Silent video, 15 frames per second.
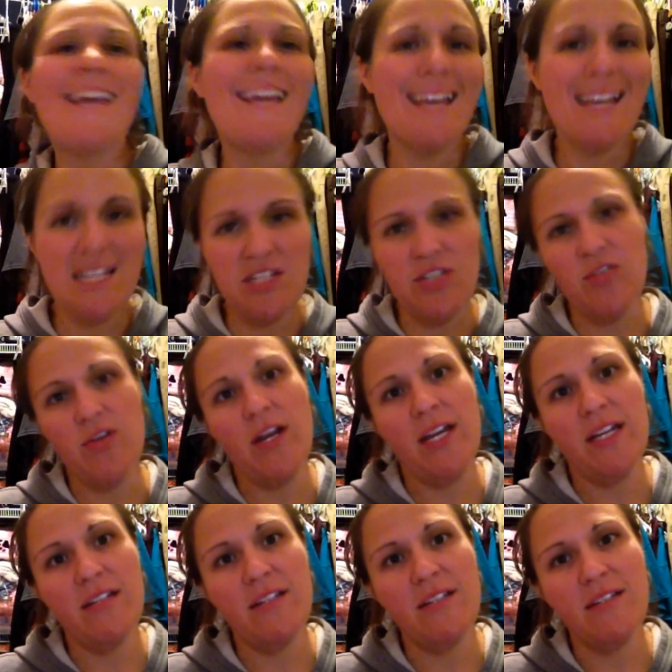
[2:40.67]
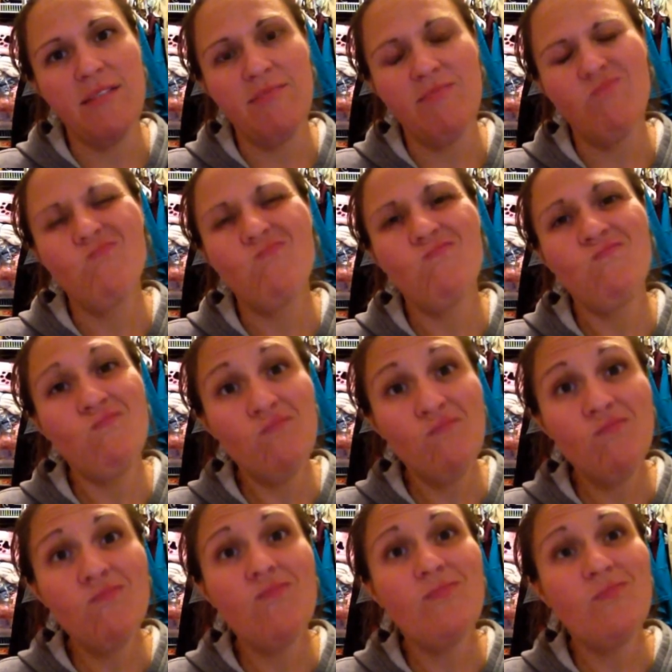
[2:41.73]
Easter eggs. Mm
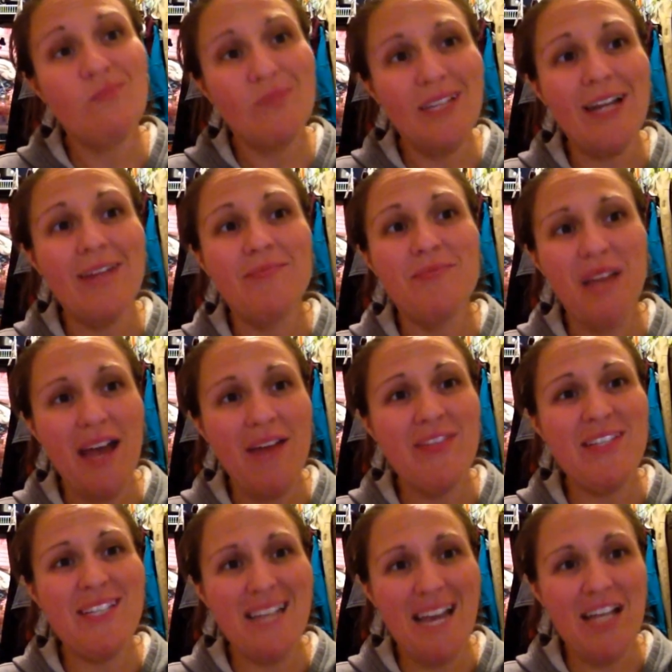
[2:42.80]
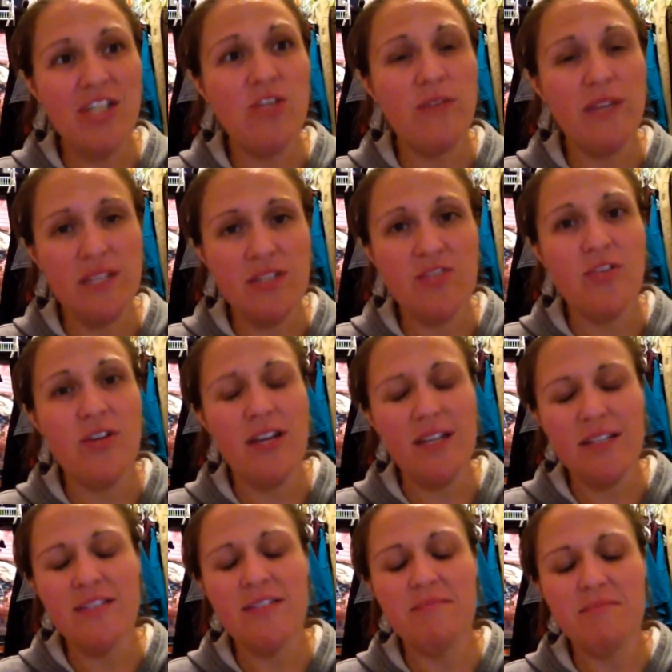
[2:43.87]
-hmm. Yeah, I have a stash of Easter eggs.